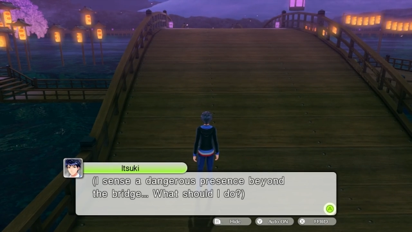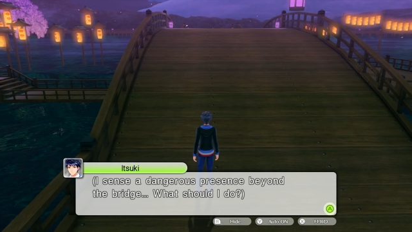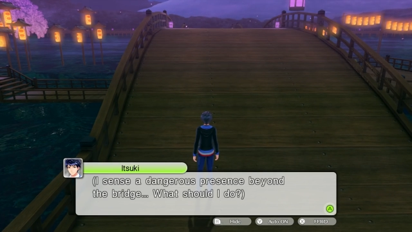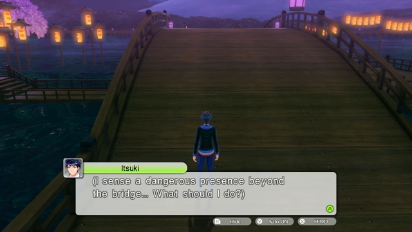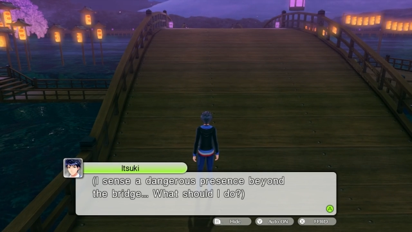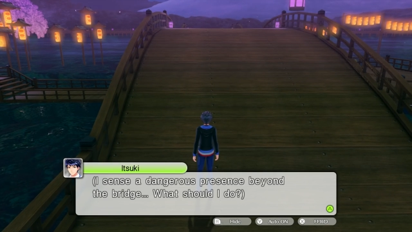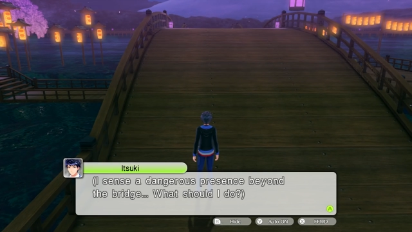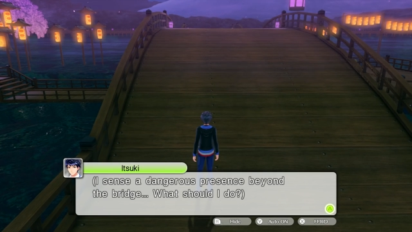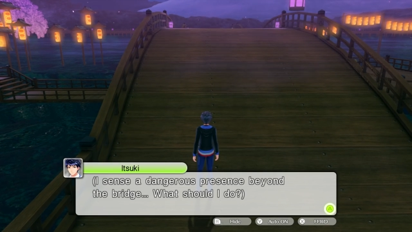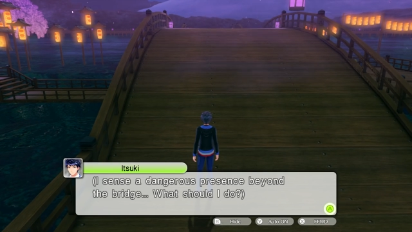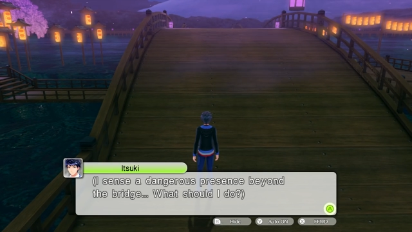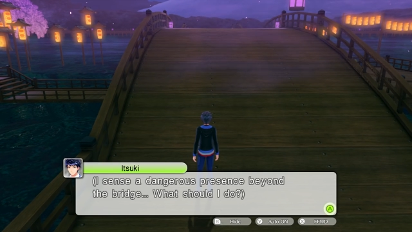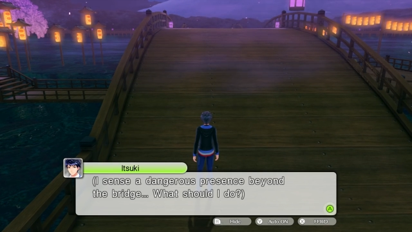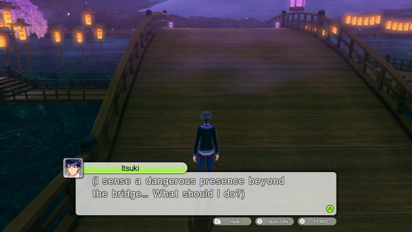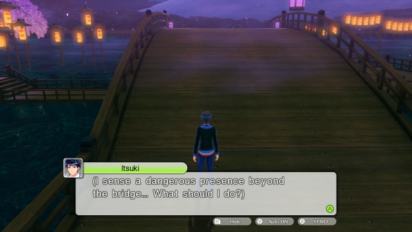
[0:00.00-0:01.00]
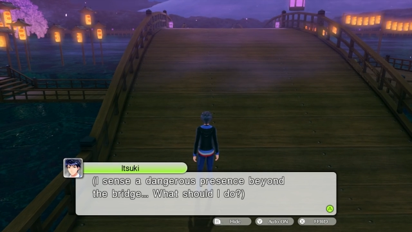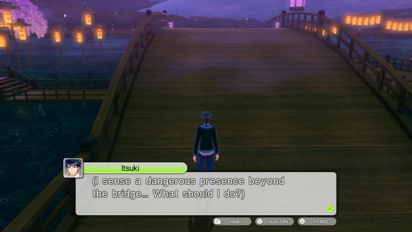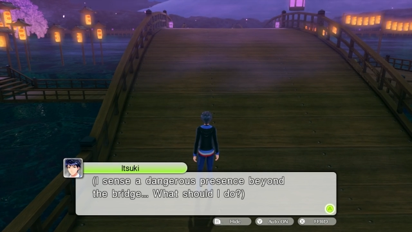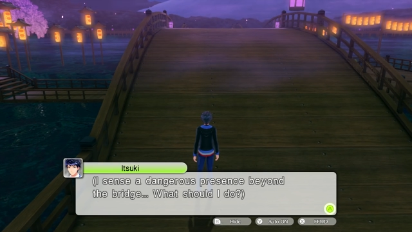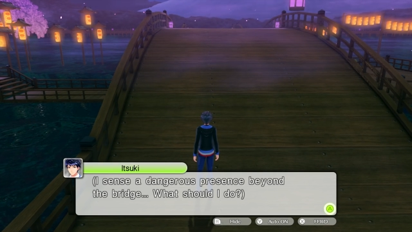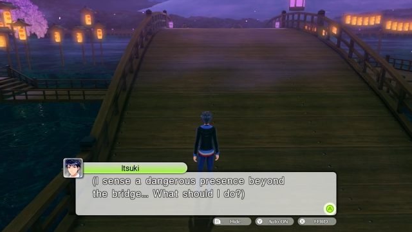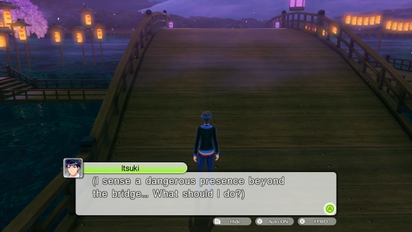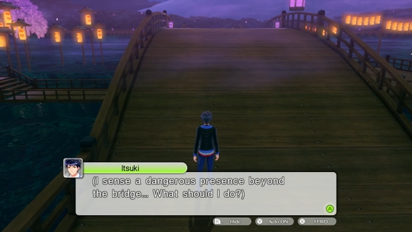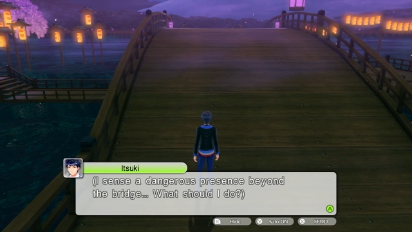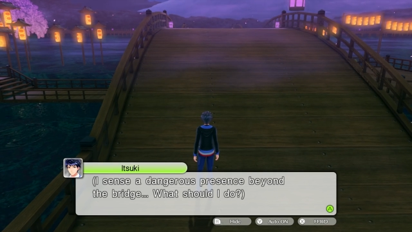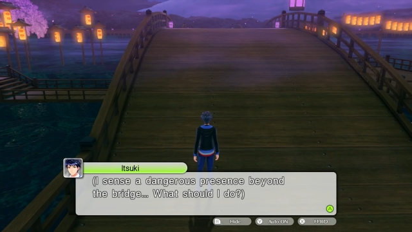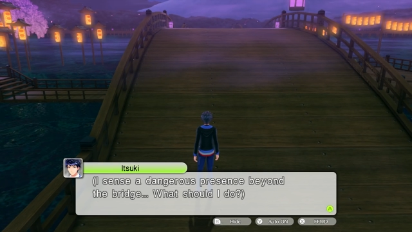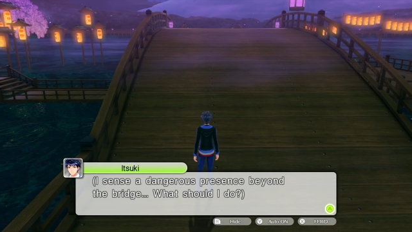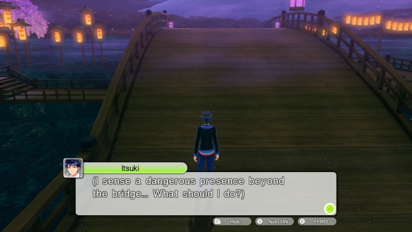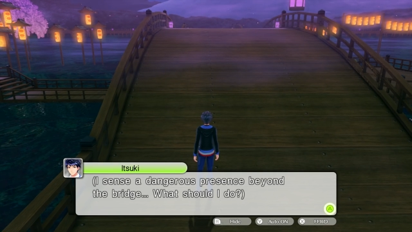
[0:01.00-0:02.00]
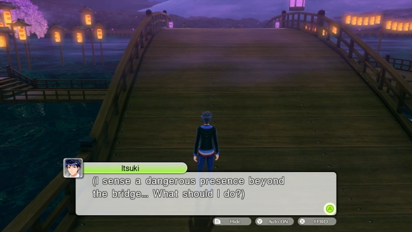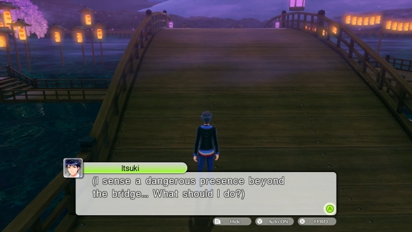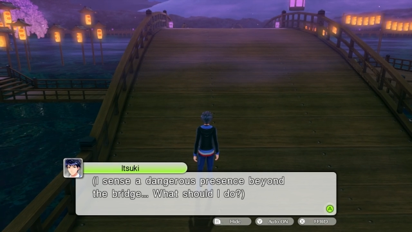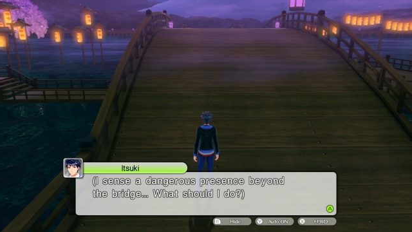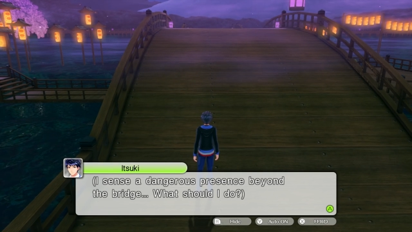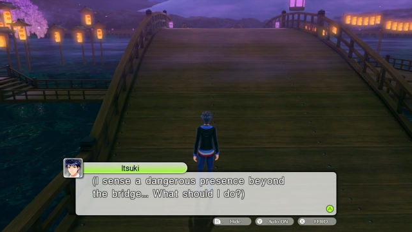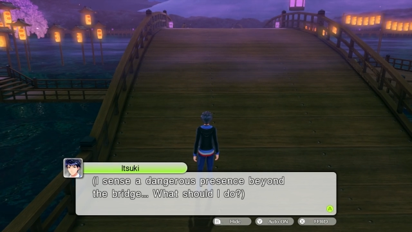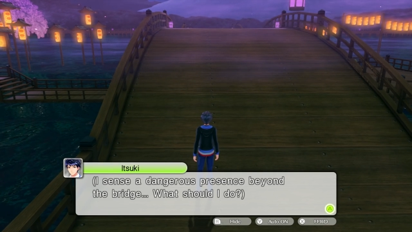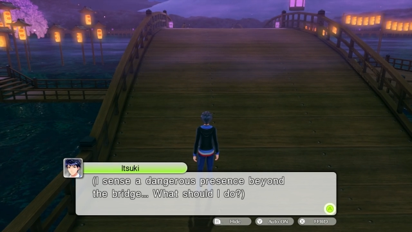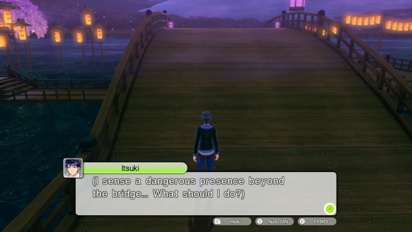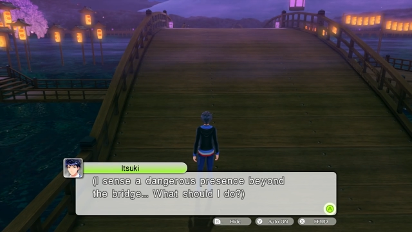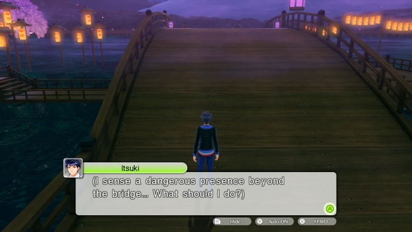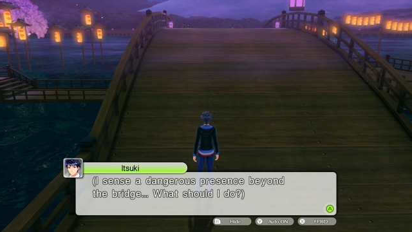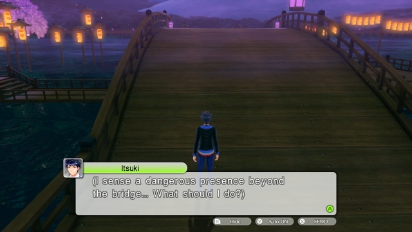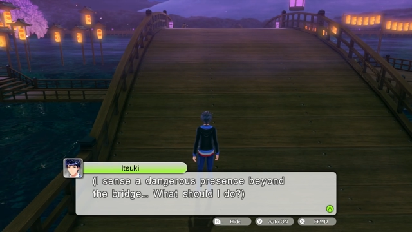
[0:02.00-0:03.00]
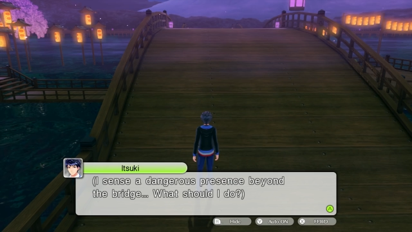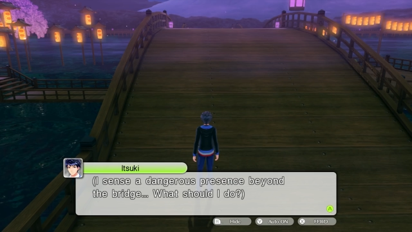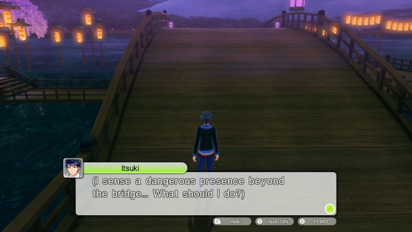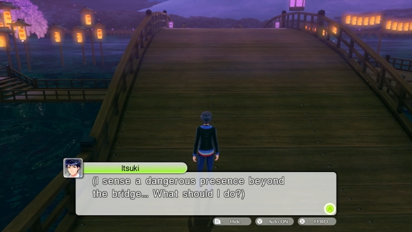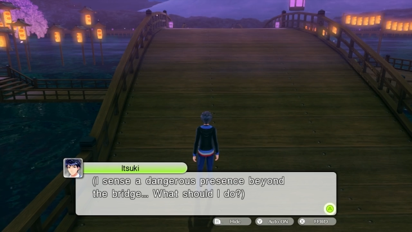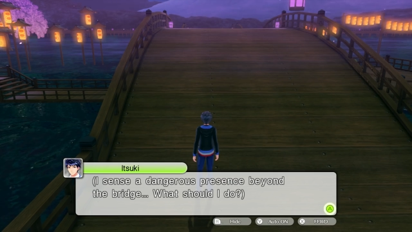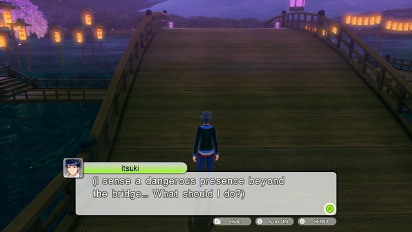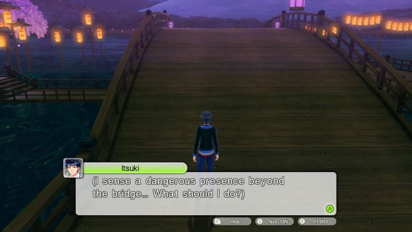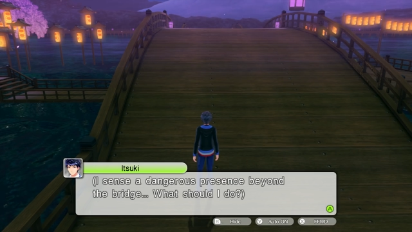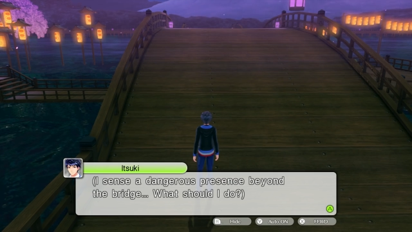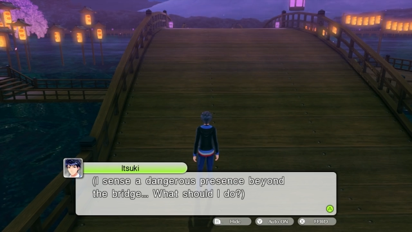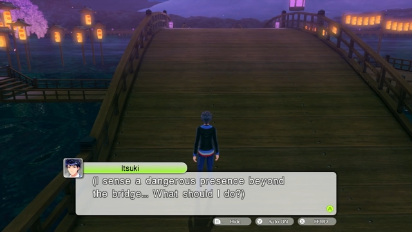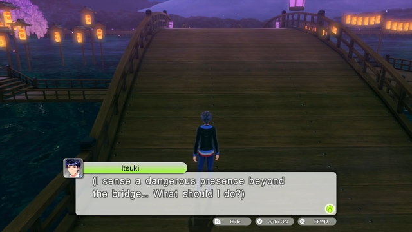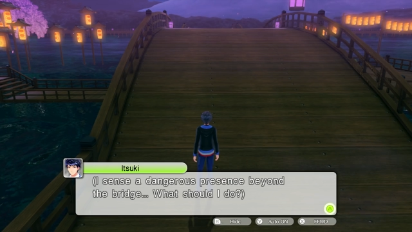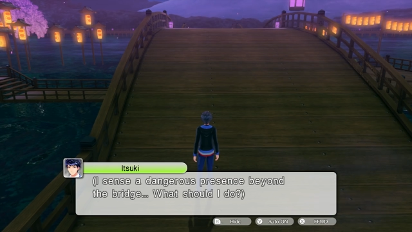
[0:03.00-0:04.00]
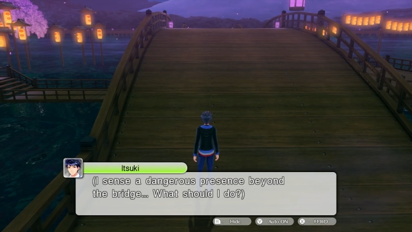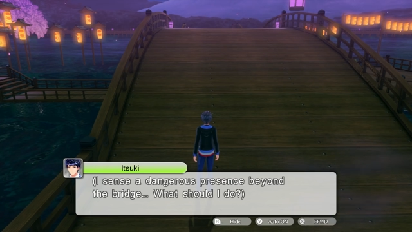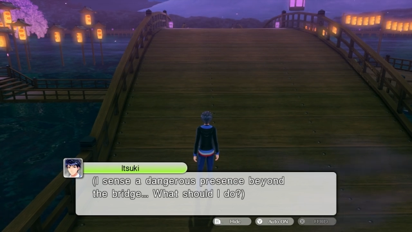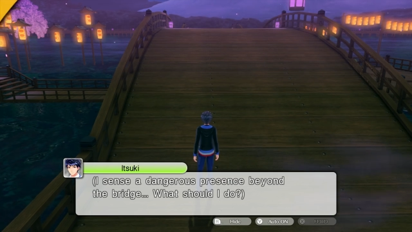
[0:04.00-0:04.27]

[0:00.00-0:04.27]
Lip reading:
No face is visible, so there are no lips to read.